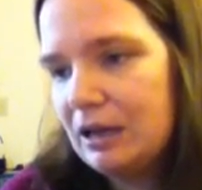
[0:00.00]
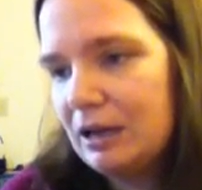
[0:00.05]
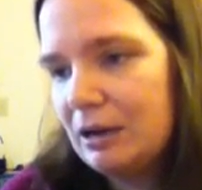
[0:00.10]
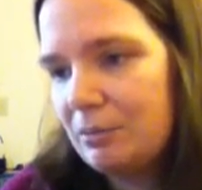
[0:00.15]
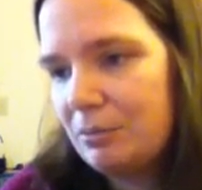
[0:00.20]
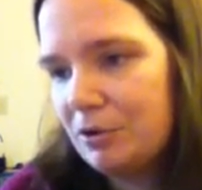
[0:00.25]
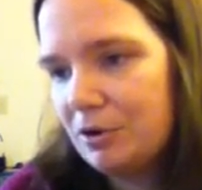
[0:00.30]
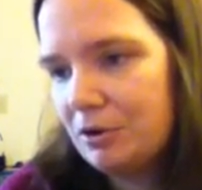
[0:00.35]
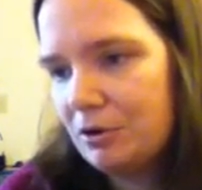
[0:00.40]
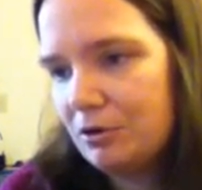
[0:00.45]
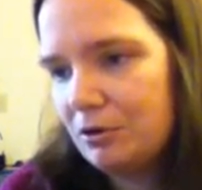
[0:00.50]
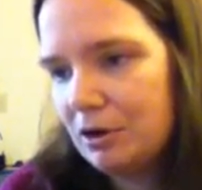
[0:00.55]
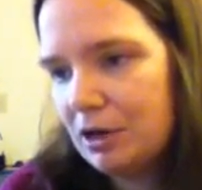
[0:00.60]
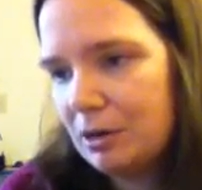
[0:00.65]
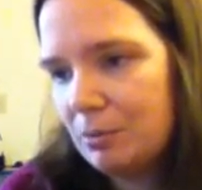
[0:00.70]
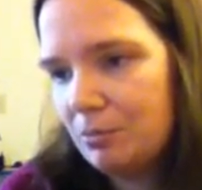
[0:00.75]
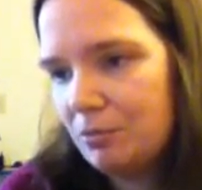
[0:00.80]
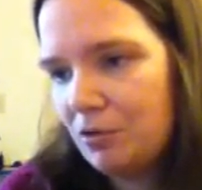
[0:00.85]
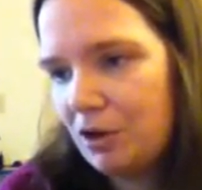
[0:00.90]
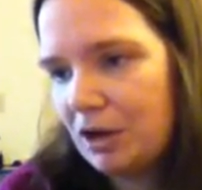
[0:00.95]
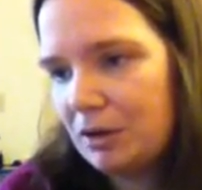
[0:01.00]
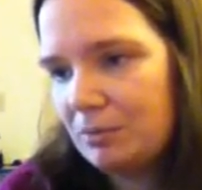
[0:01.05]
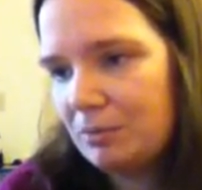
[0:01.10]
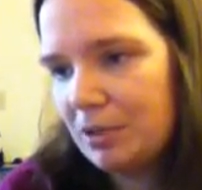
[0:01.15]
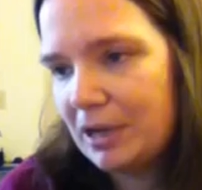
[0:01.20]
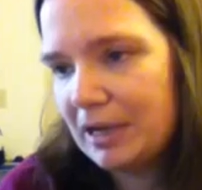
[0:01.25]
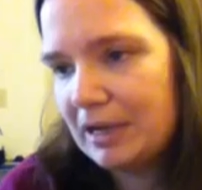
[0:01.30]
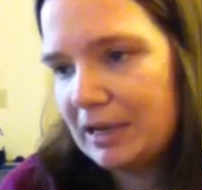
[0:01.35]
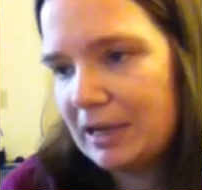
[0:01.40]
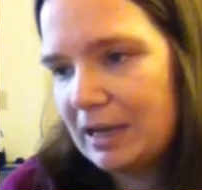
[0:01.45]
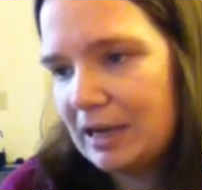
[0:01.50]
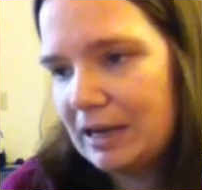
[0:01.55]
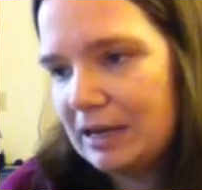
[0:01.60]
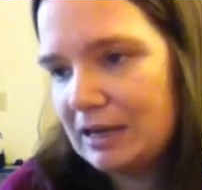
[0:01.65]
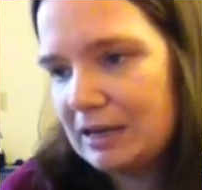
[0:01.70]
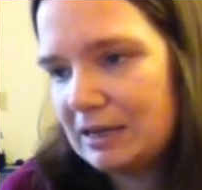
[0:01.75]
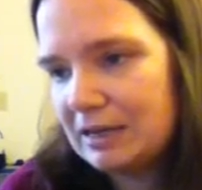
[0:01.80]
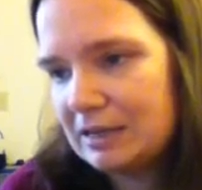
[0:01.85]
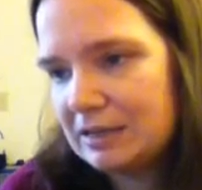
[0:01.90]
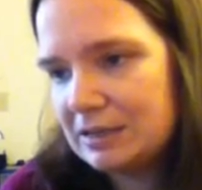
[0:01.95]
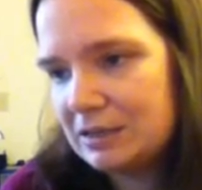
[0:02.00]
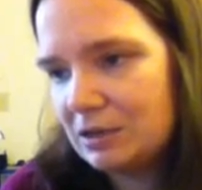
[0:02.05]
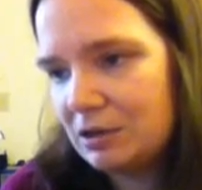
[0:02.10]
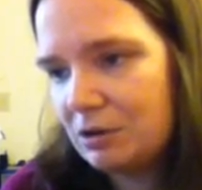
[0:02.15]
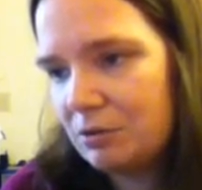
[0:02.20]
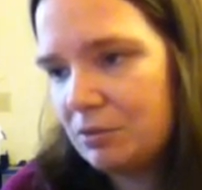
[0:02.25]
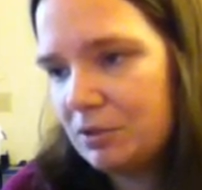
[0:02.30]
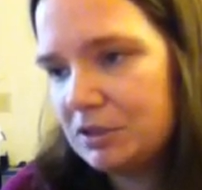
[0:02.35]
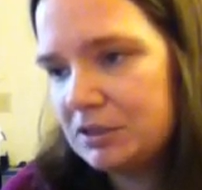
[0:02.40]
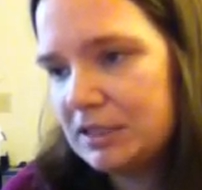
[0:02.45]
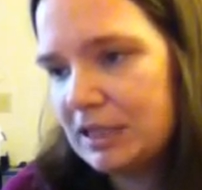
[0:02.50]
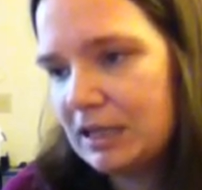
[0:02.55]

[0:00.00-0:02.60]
a program run by Canada's Global